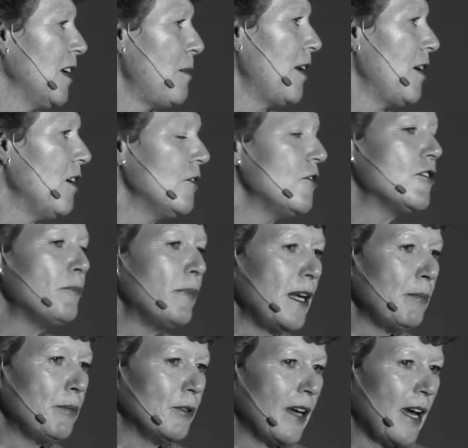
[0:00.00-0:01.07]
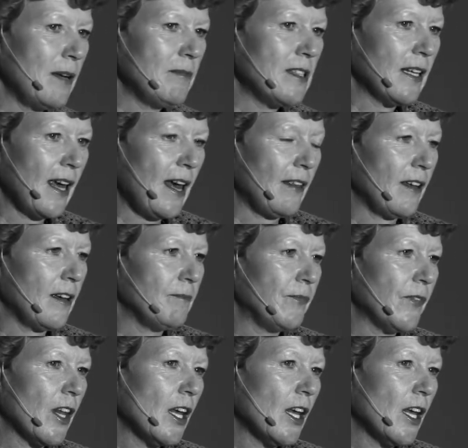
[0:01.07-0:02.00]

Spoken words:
About 100 people came together.